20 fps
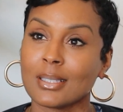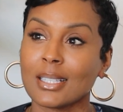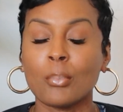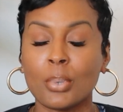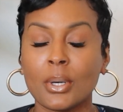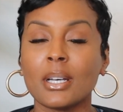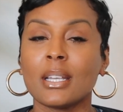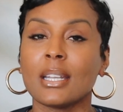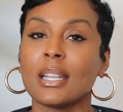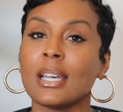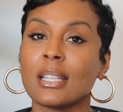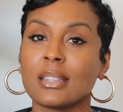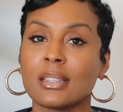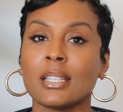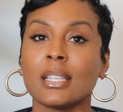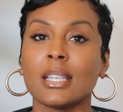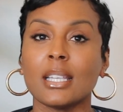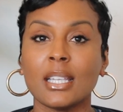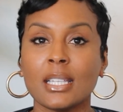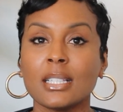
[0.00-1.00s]
But at
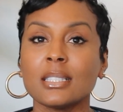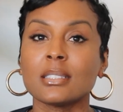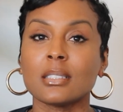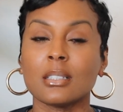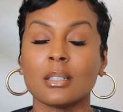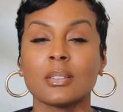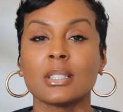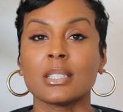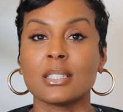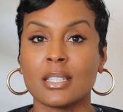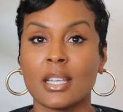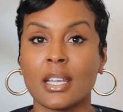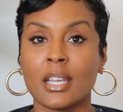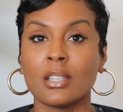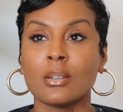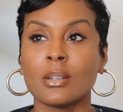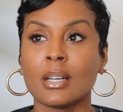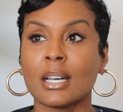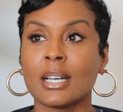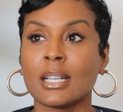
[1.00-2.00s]
the end of the day,
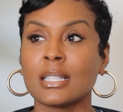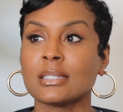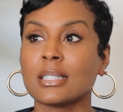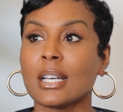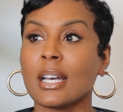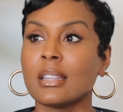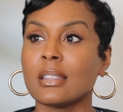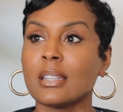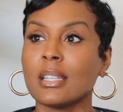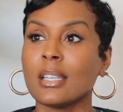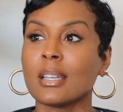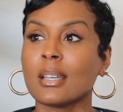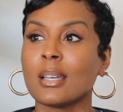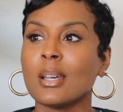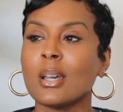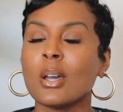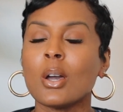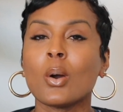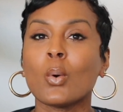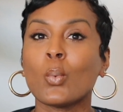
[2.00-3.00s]
you guys, I think
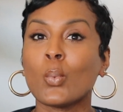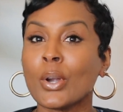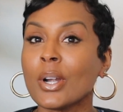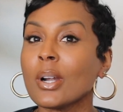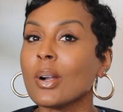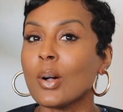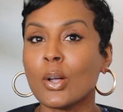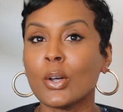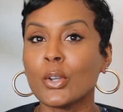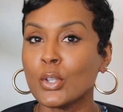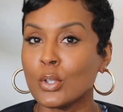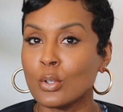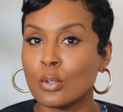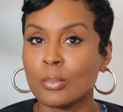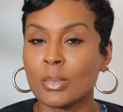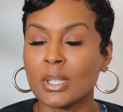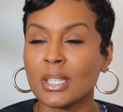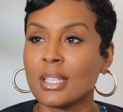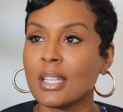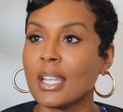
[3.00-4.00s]
we're all
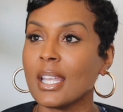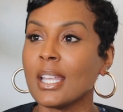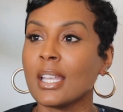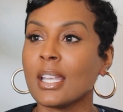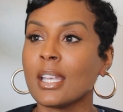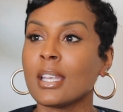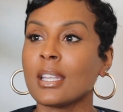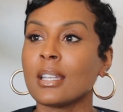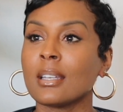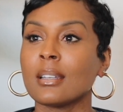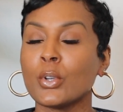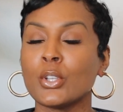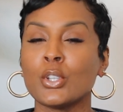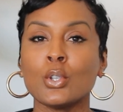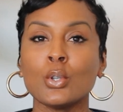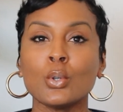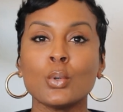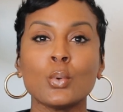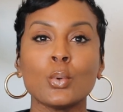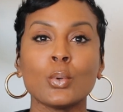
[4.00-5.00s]
human, and when
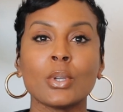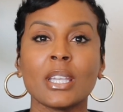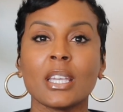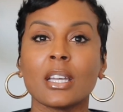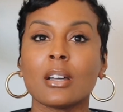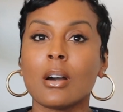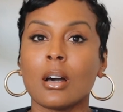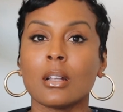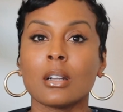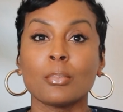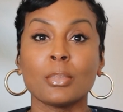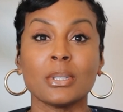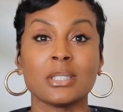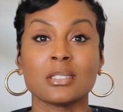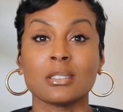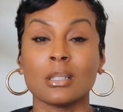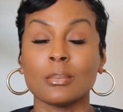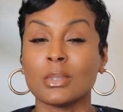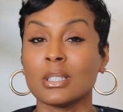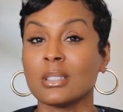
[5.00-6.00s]
you get caught up in
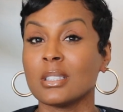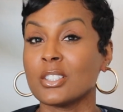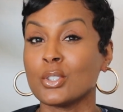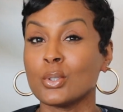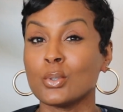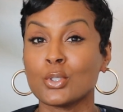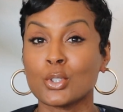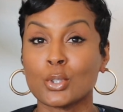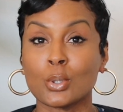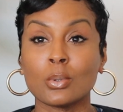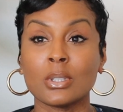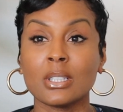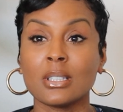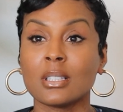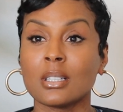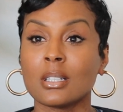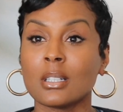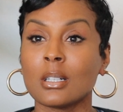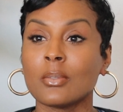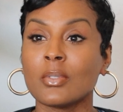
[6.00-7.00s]
something that you truly
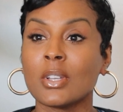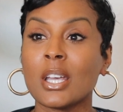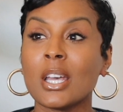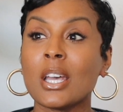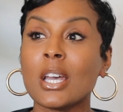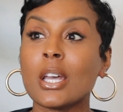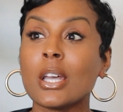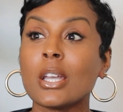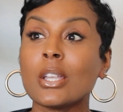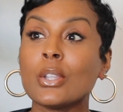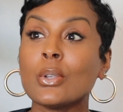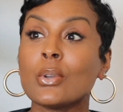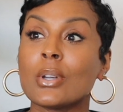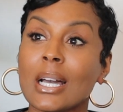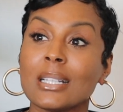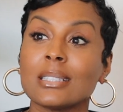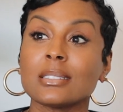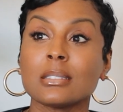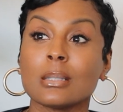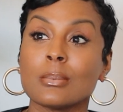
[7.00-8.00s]
love, you
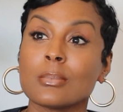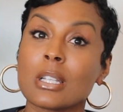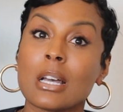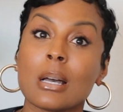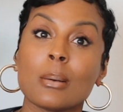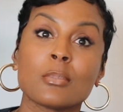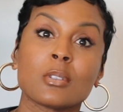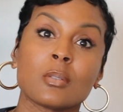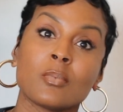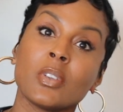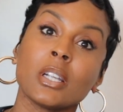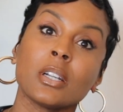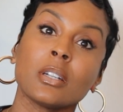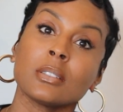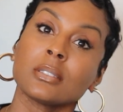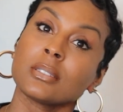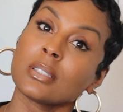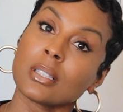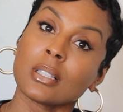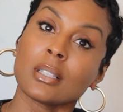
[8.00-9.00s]
kind of sometimes
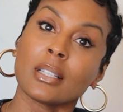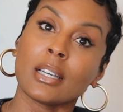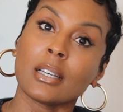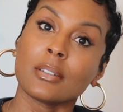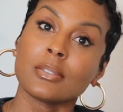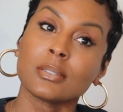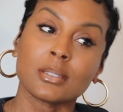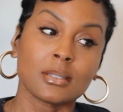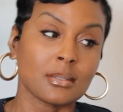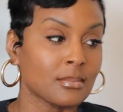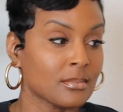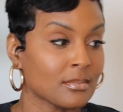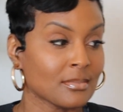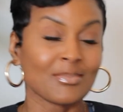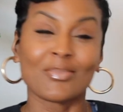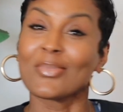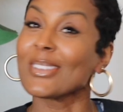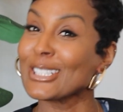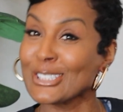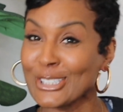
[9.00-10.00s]
veer to the
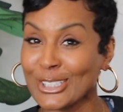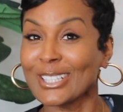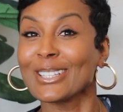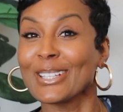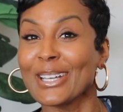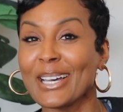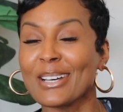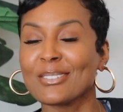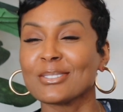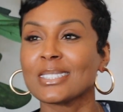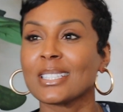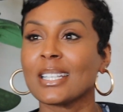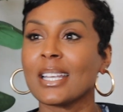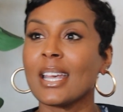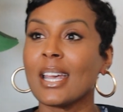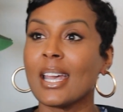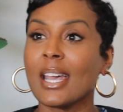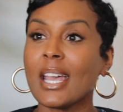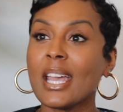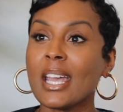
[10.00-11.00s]
left,
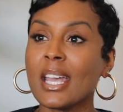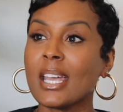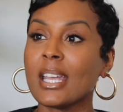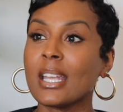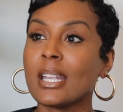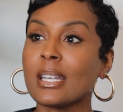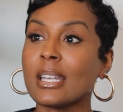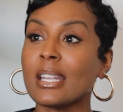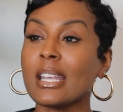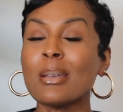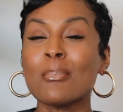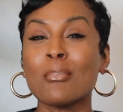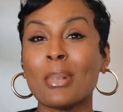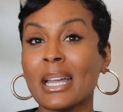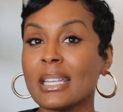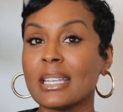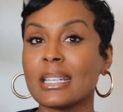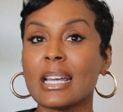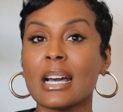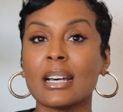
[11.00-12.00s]
and it
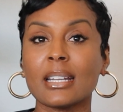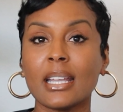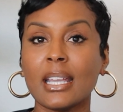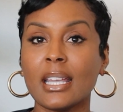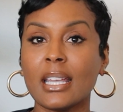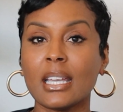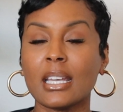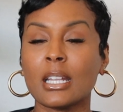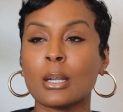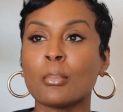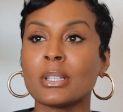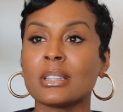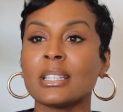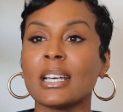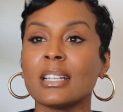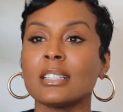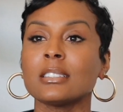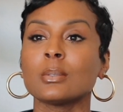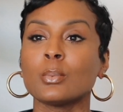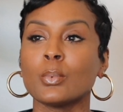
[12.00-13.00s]
might get out of hand. But
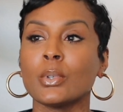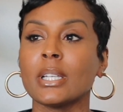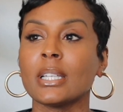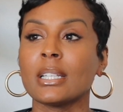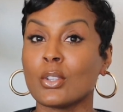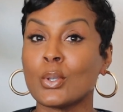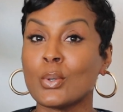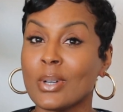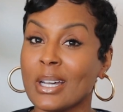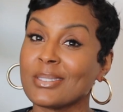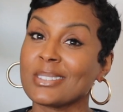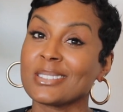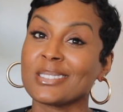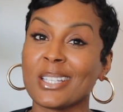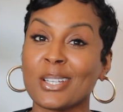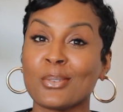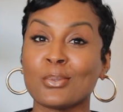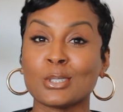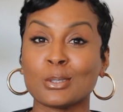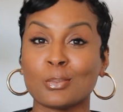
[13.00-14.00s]
that is when you have to
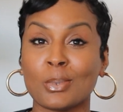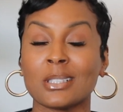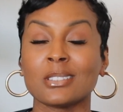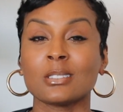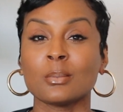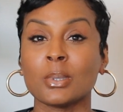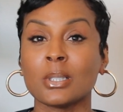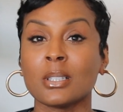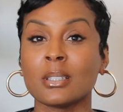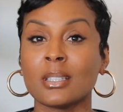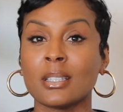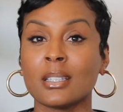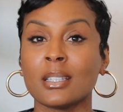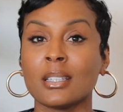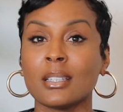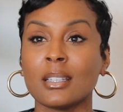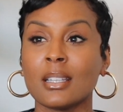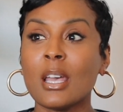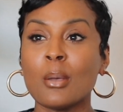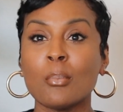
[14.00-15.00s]
take
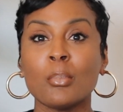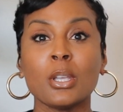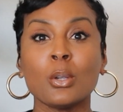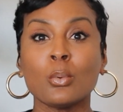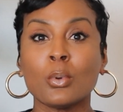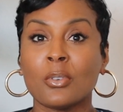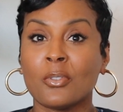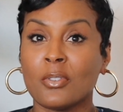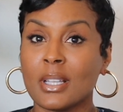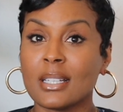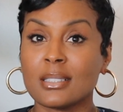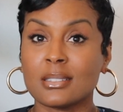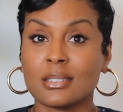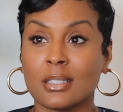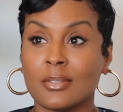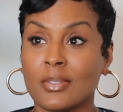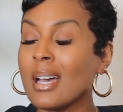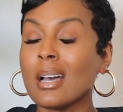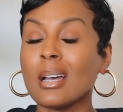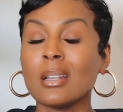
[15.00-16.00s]
responsibility and be
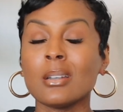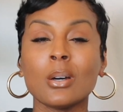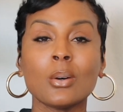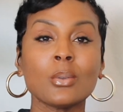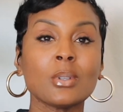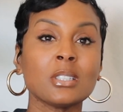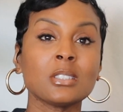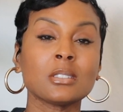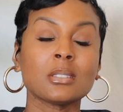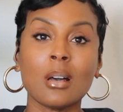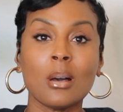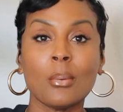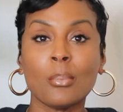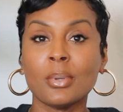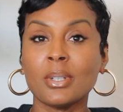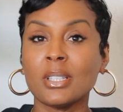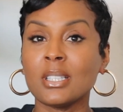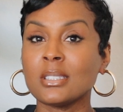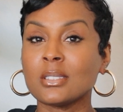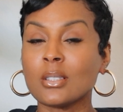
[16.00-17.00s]
reflective. I know these
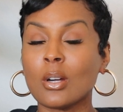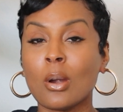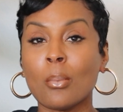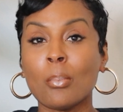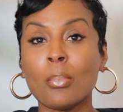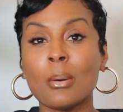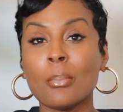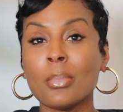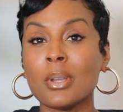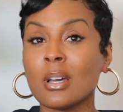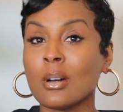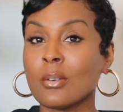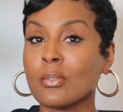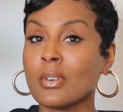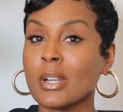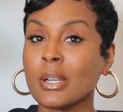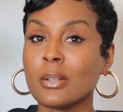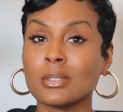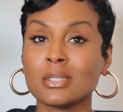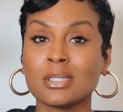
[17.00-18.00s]
companies are pumping out
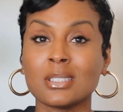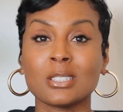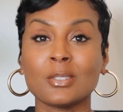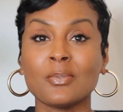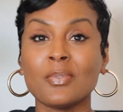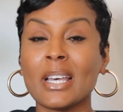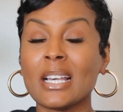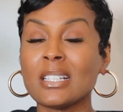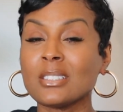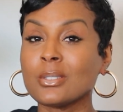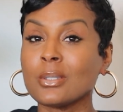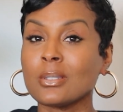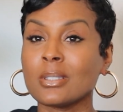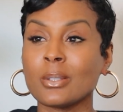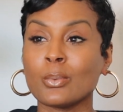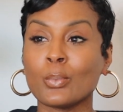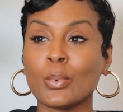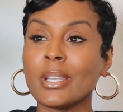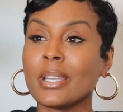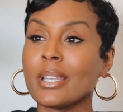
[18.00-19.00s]
fragrances faster
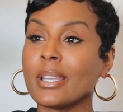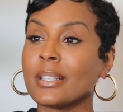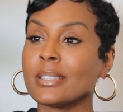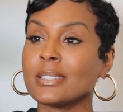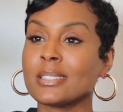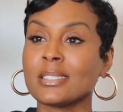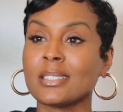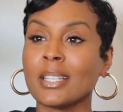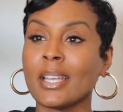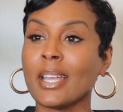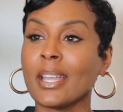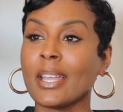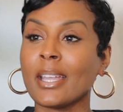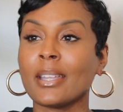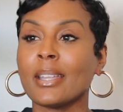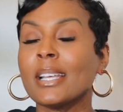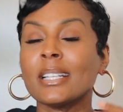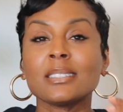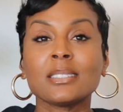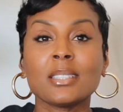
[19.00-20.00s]
than we can
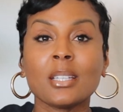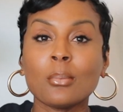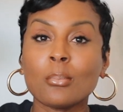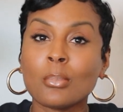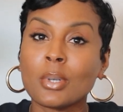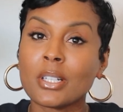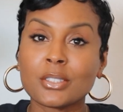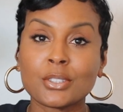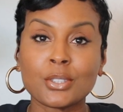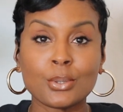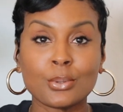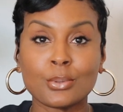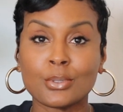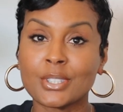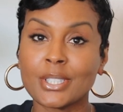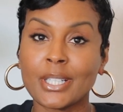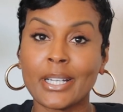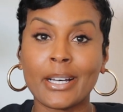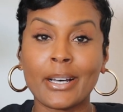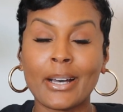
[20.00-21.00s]
say Timbuktu,
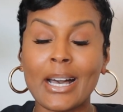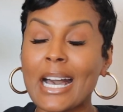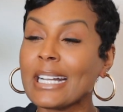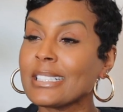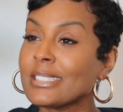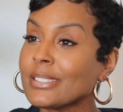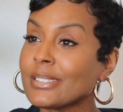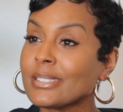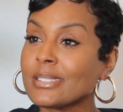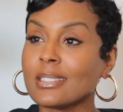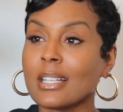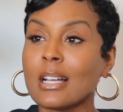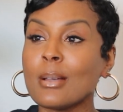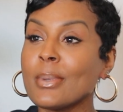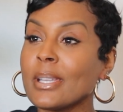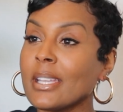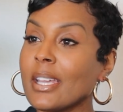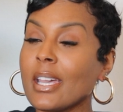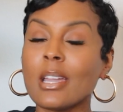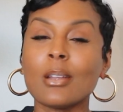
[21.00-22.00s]
child. I
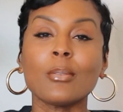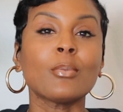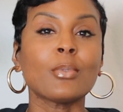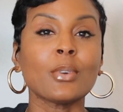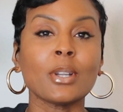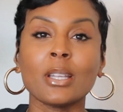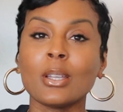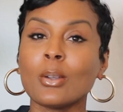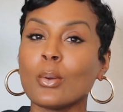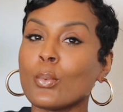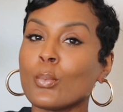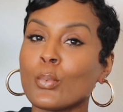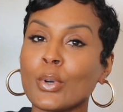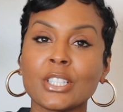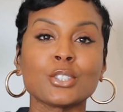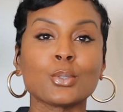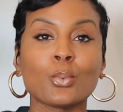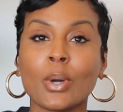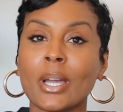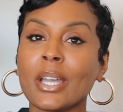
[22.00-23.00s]
mean, every
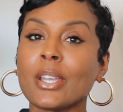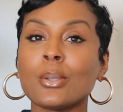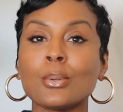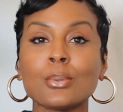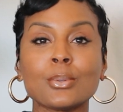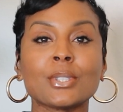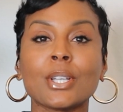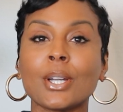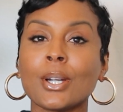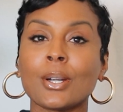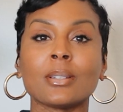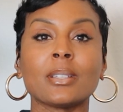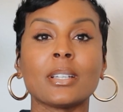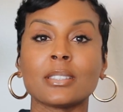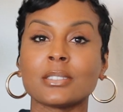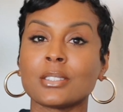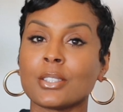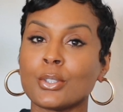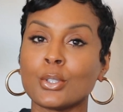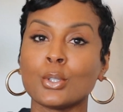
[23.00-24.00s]
which way you turn,
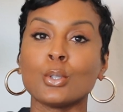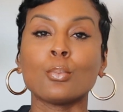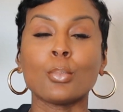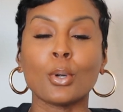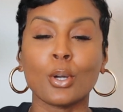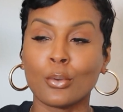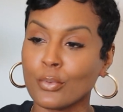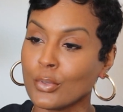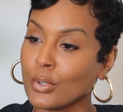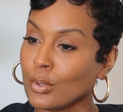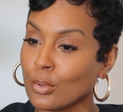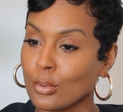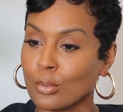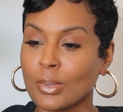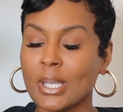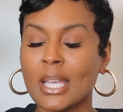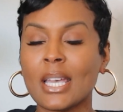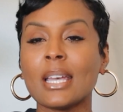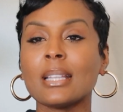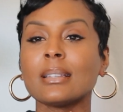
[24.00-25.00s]
there's a new perfume
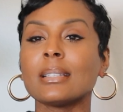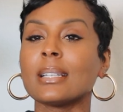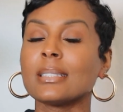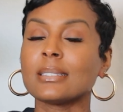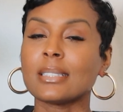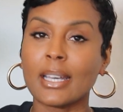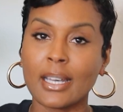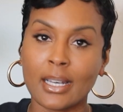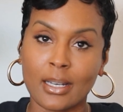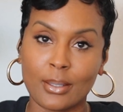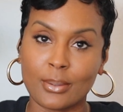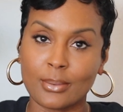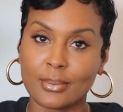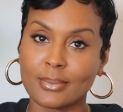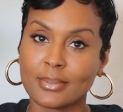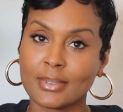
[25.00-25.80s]
that is out.